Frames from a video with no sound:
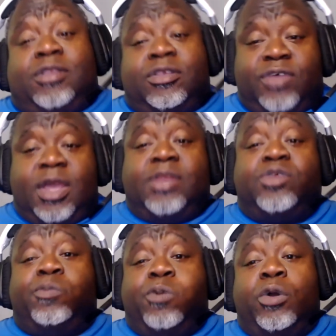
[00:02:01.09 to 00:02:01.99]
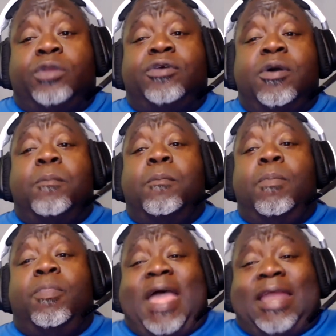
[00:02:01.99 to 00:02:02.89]
decided to put
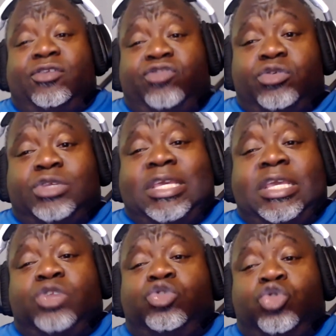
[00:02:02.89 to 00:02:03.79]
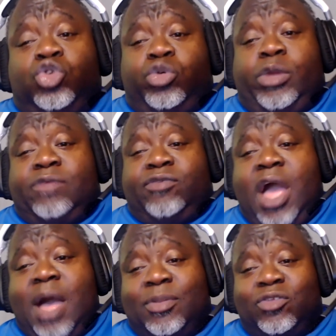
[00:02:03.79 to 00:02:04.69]
that SRD into the Creative
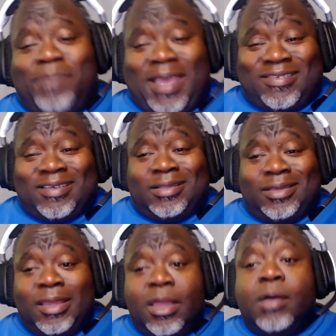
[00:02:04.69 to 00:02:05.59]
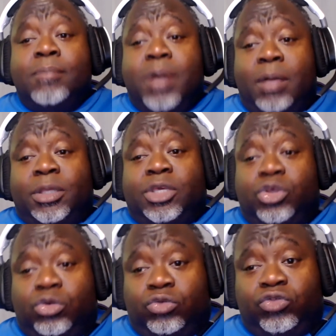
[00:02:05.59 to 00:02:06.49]
Commons, basically public
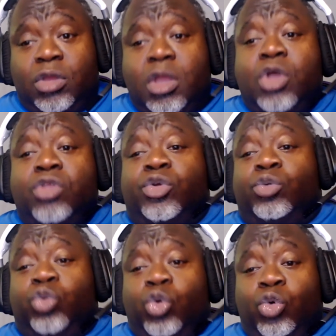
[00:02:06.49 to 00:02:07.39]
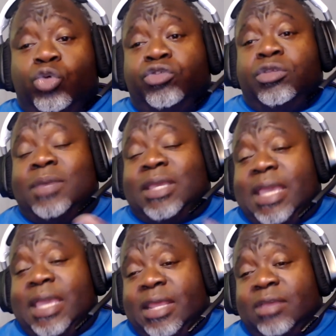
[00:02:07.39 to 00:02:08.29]
use. The rules, the
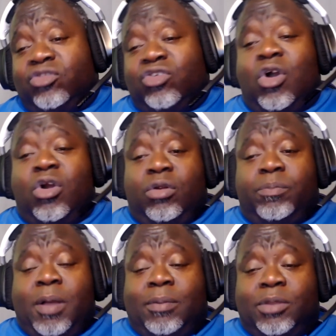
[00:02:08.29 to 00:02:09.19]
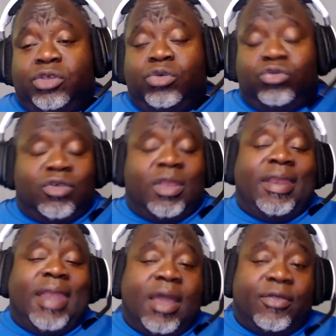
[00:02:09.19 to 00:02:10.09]
mechanics are public use.
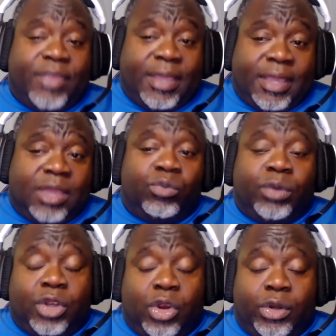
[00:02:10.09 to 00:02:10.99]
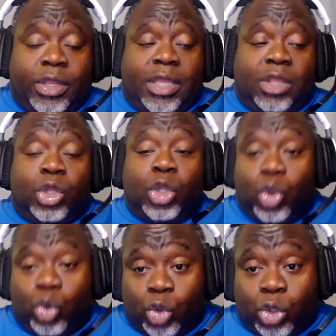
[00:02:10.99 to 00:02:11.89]
Nothing regarding
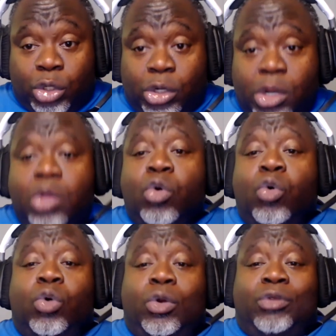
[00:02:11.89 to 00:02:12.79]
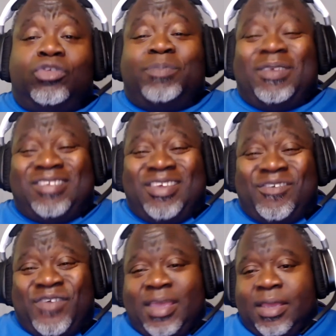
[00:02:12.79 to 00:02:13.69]
lore or
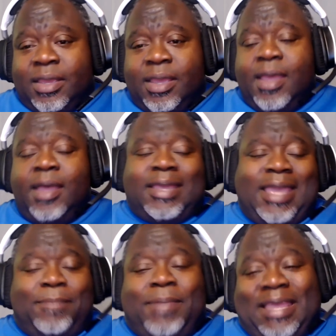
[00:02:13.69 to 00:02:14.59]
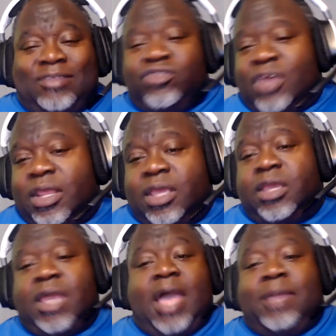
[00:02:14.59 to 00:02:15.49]
specific campaign
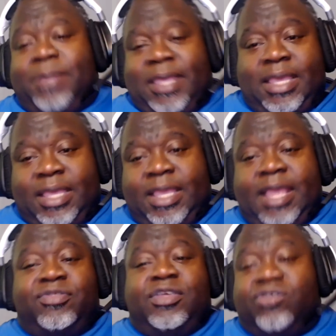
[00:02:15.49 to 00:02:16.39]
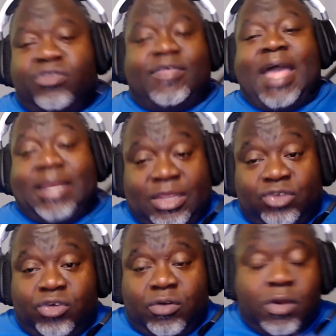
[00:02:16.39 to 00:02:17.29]
setting, IP, things of that
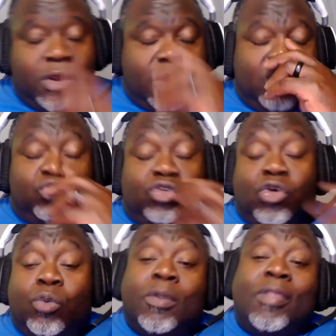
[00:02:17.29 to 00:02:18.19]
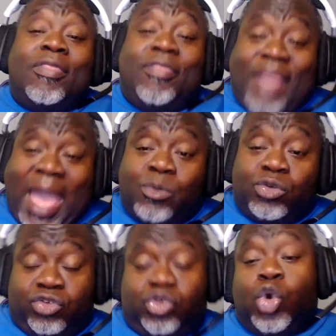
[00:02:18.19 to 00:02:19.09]
nature. So that
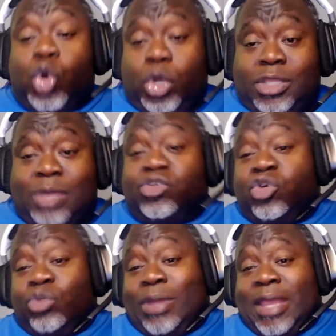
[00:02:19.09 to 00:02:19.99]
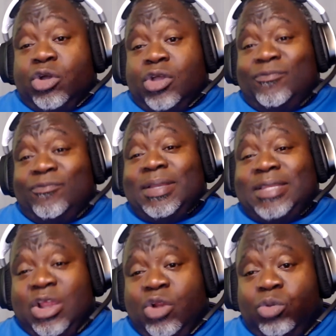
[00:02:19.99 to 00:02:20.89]
was good. That was a great outcome from a
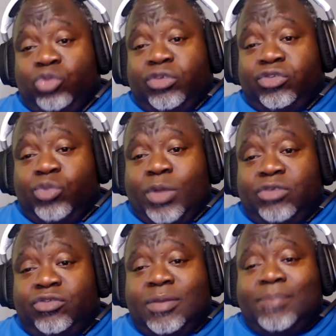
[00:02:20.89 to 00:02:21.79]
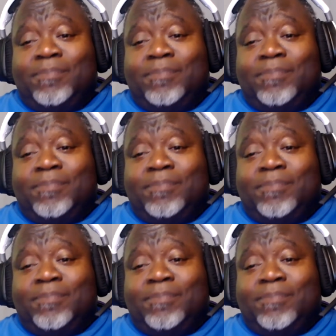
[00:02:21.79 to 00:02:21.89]
terrible situation.